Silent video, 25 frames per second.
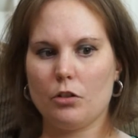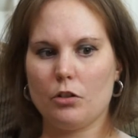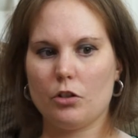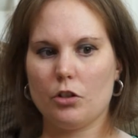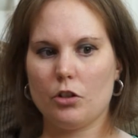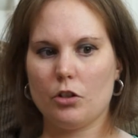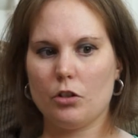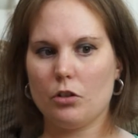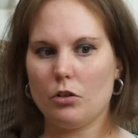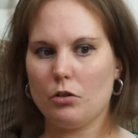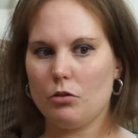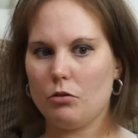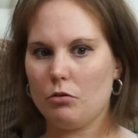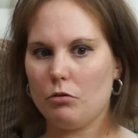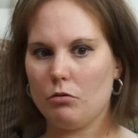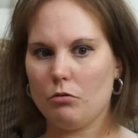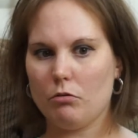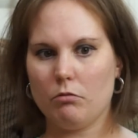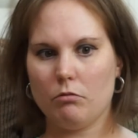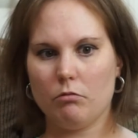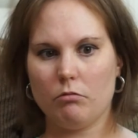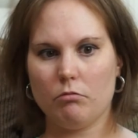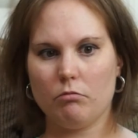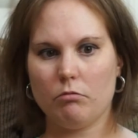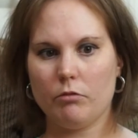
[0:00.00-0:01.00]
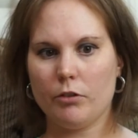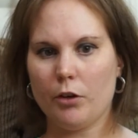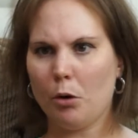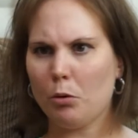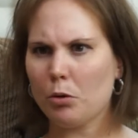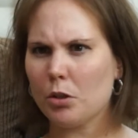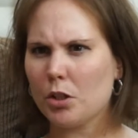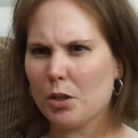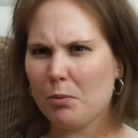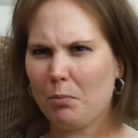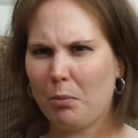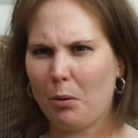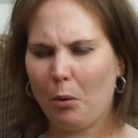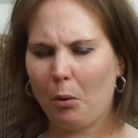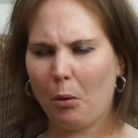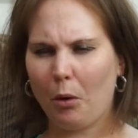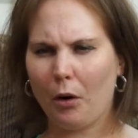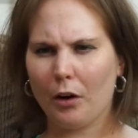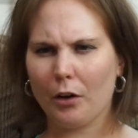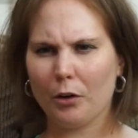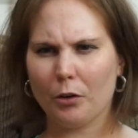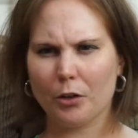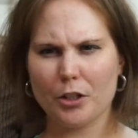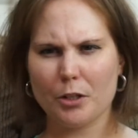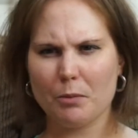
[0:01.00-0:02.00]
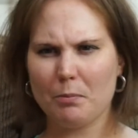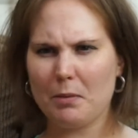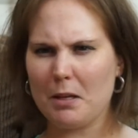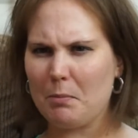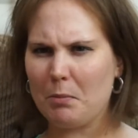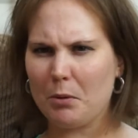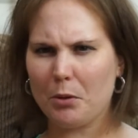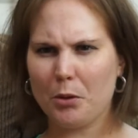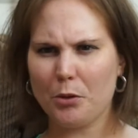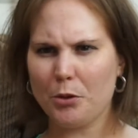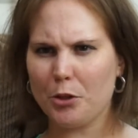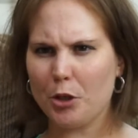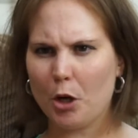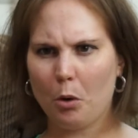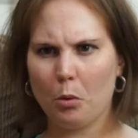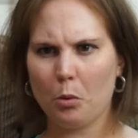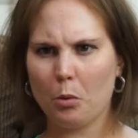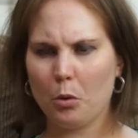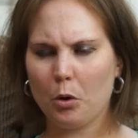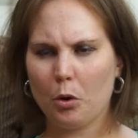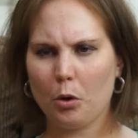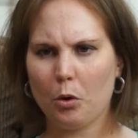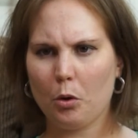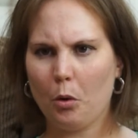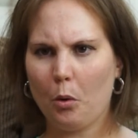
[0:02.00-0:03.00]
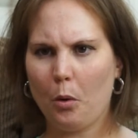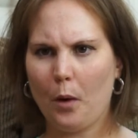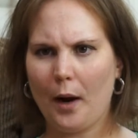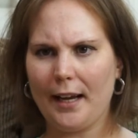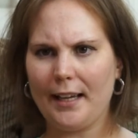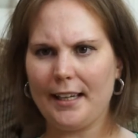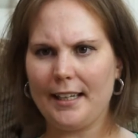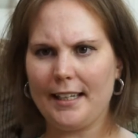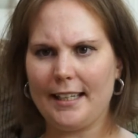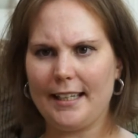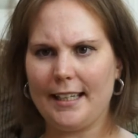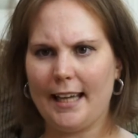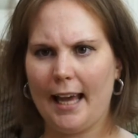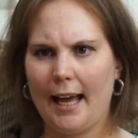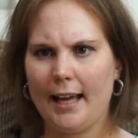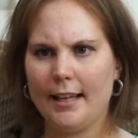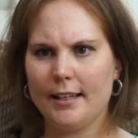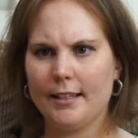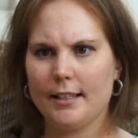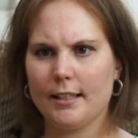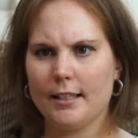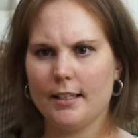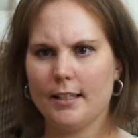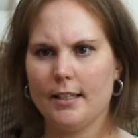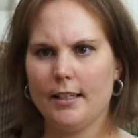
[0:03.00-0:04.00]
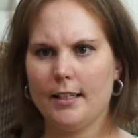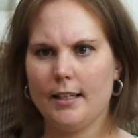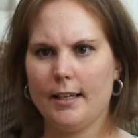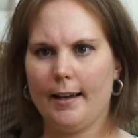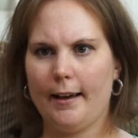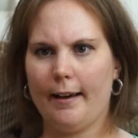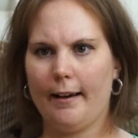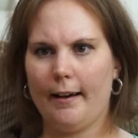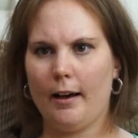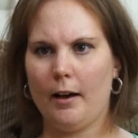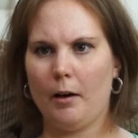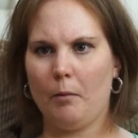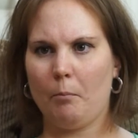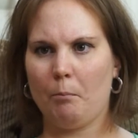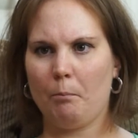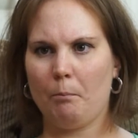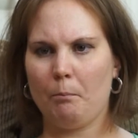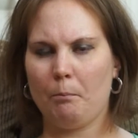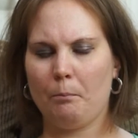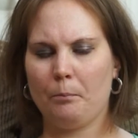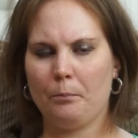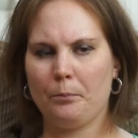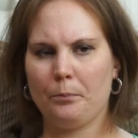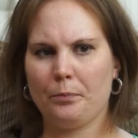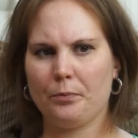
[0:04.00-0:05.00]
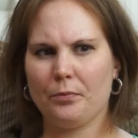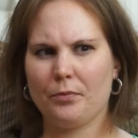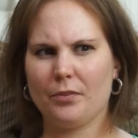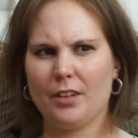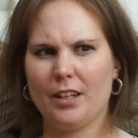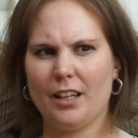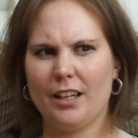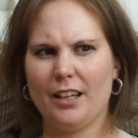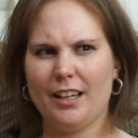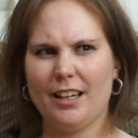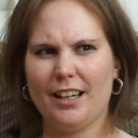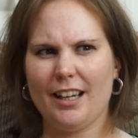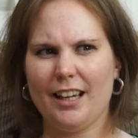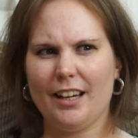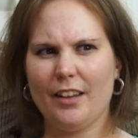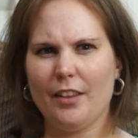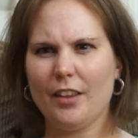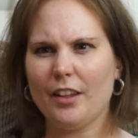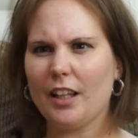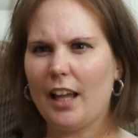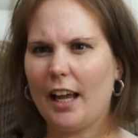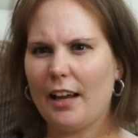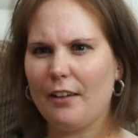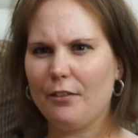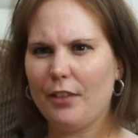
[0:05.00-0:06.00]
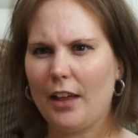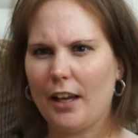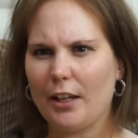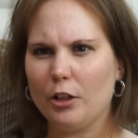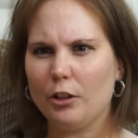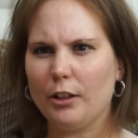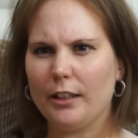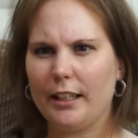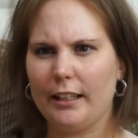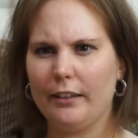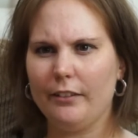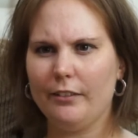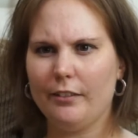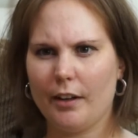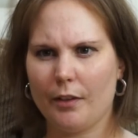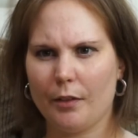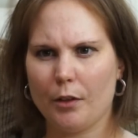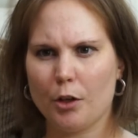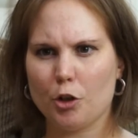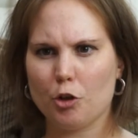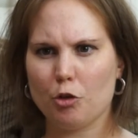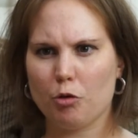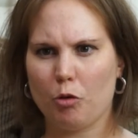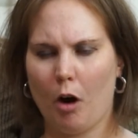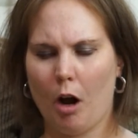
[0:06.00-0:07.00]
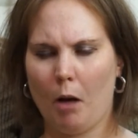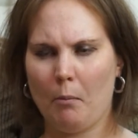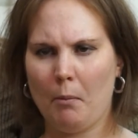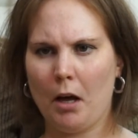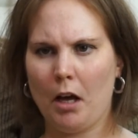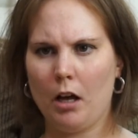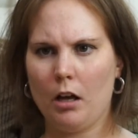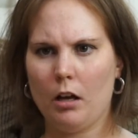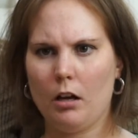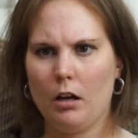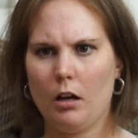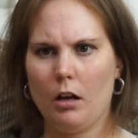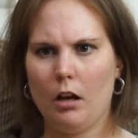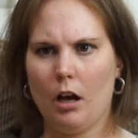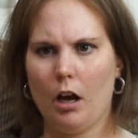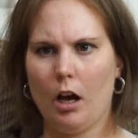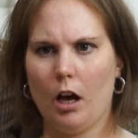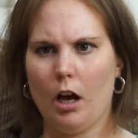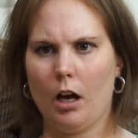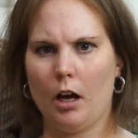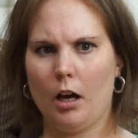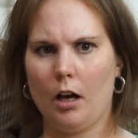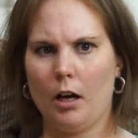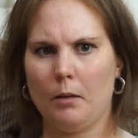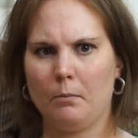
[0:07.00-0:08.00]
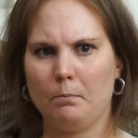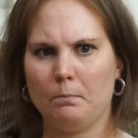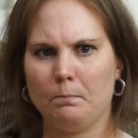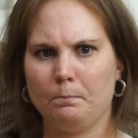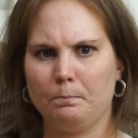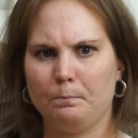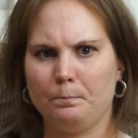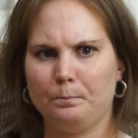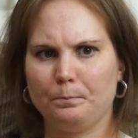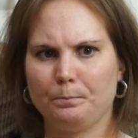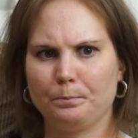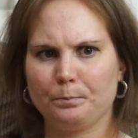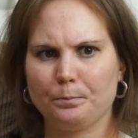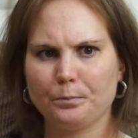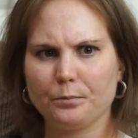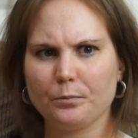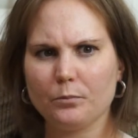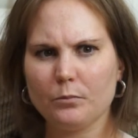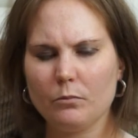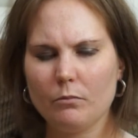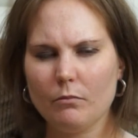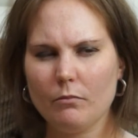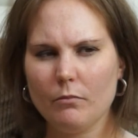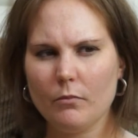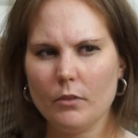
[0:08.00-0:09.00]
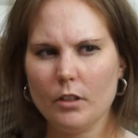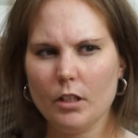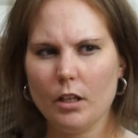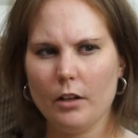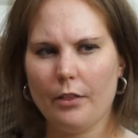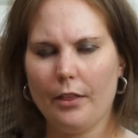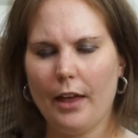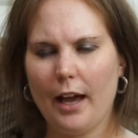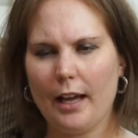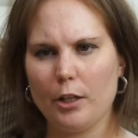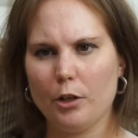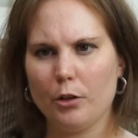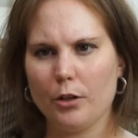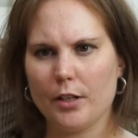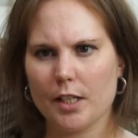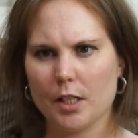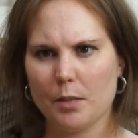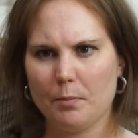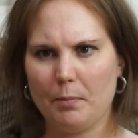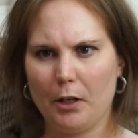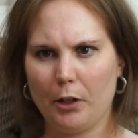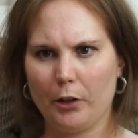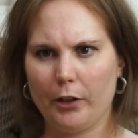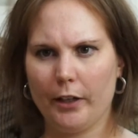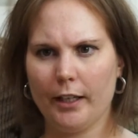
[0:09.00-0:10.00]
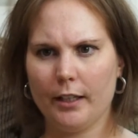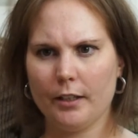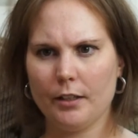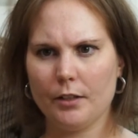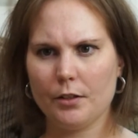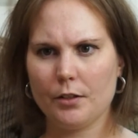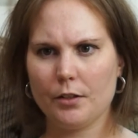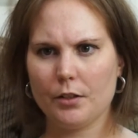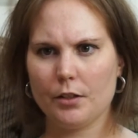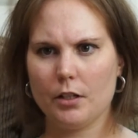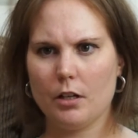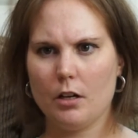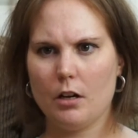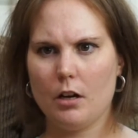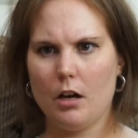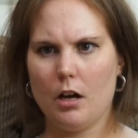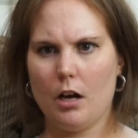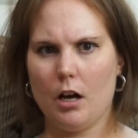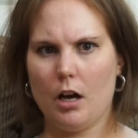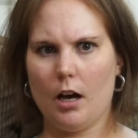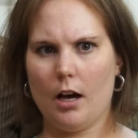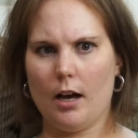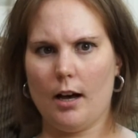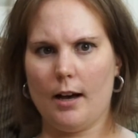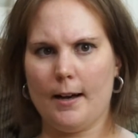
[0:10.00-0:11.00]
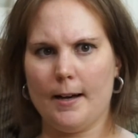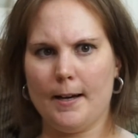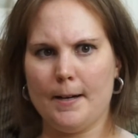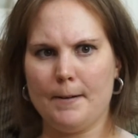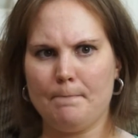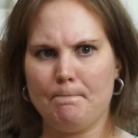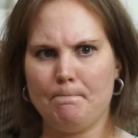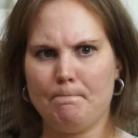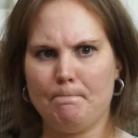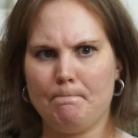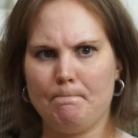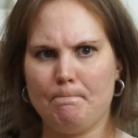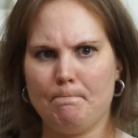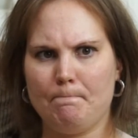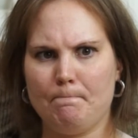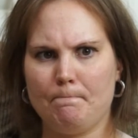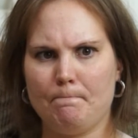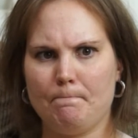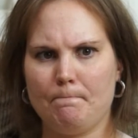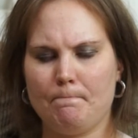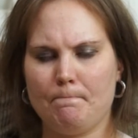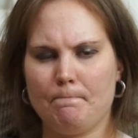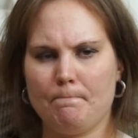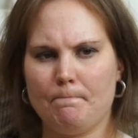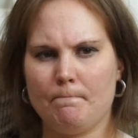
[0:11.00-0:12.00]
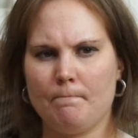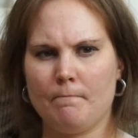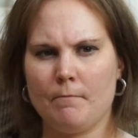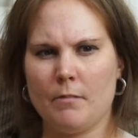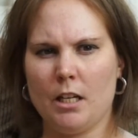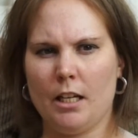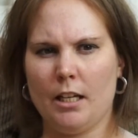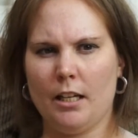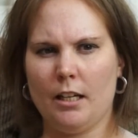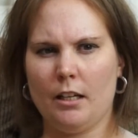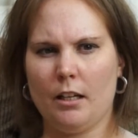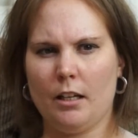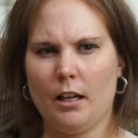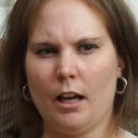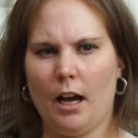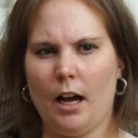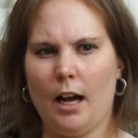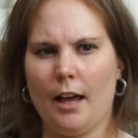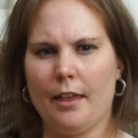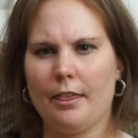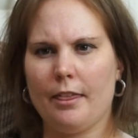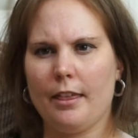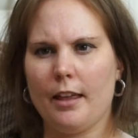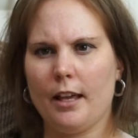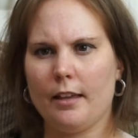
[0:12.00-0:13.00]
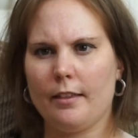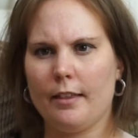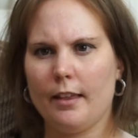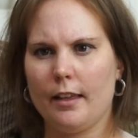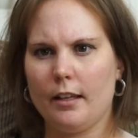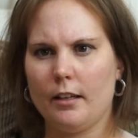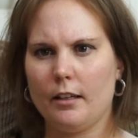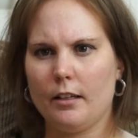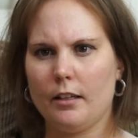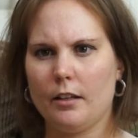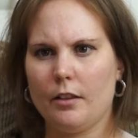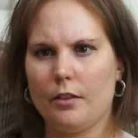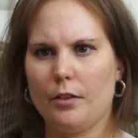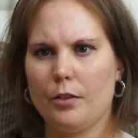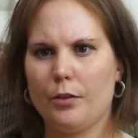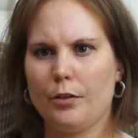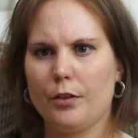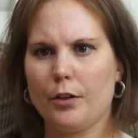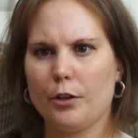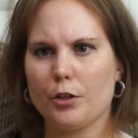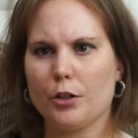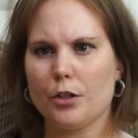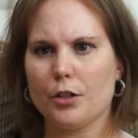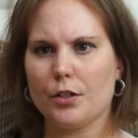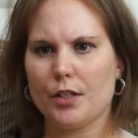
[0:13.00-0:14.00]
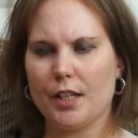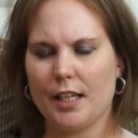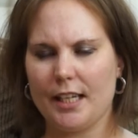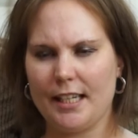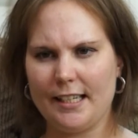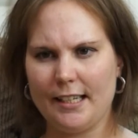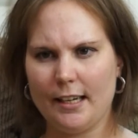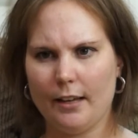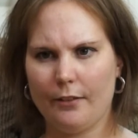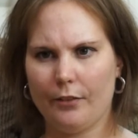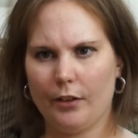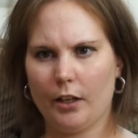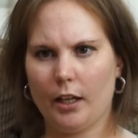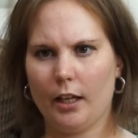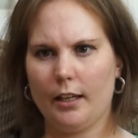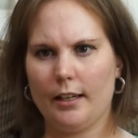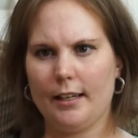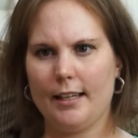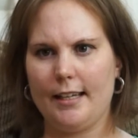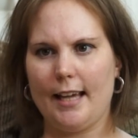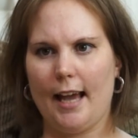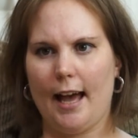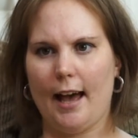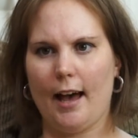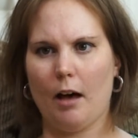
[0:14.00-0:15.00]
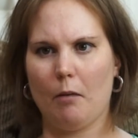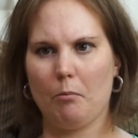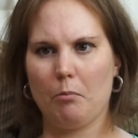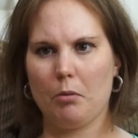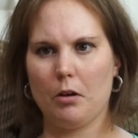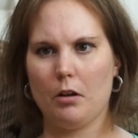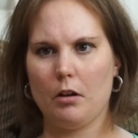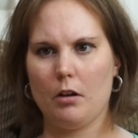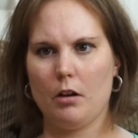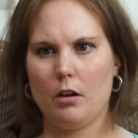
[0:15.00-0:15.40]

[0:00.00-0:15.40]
to no support, or to people who don't quite get kind of the life that you lived and the trauma that you experienced. I think that there's a significant gap